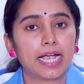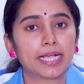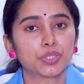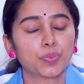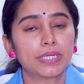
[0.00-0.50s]

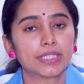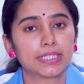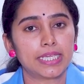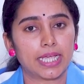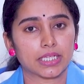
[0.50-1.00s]
as well as
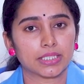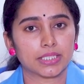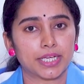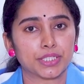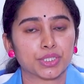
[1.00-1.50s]
the
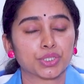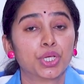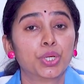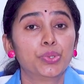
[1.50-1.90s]
exercises,